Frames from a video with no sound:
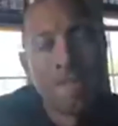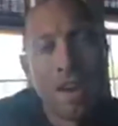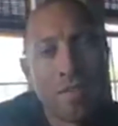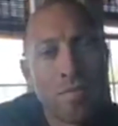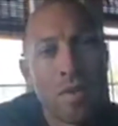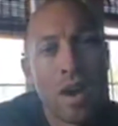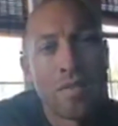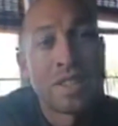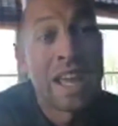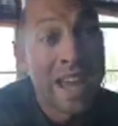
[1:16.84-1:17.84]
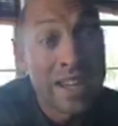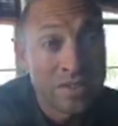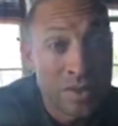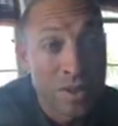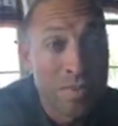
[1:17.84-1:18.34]
of
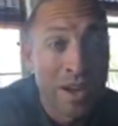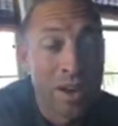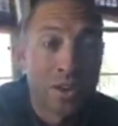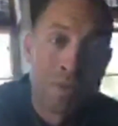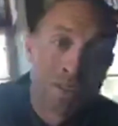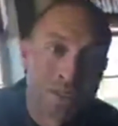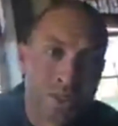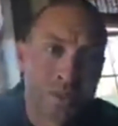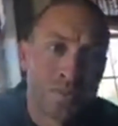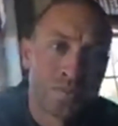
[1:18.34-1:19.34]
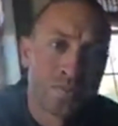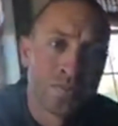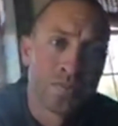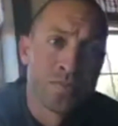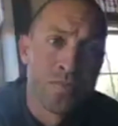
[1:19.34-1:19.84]
gains you can make on your muscles.
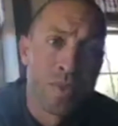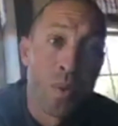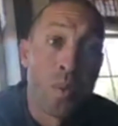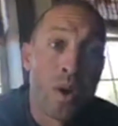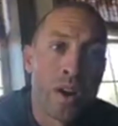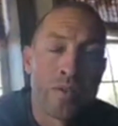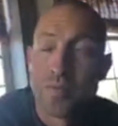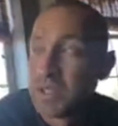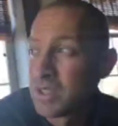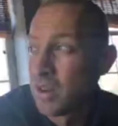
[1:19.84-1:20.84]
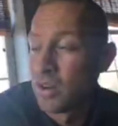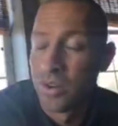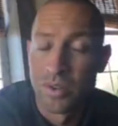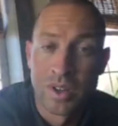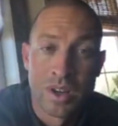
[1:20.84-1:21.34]
One of them is
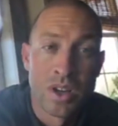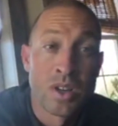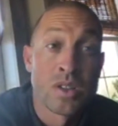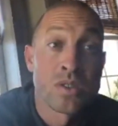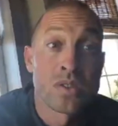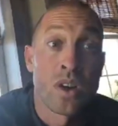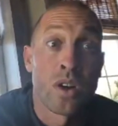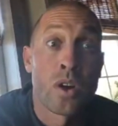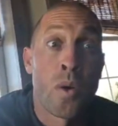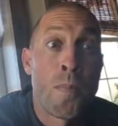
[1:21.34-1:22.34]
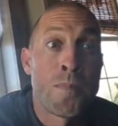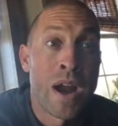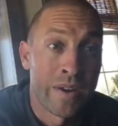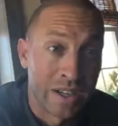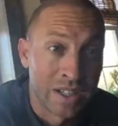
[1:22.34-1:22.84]
called
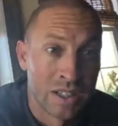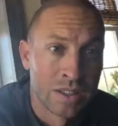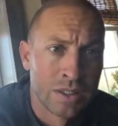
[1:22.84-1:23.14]
sarcomeric.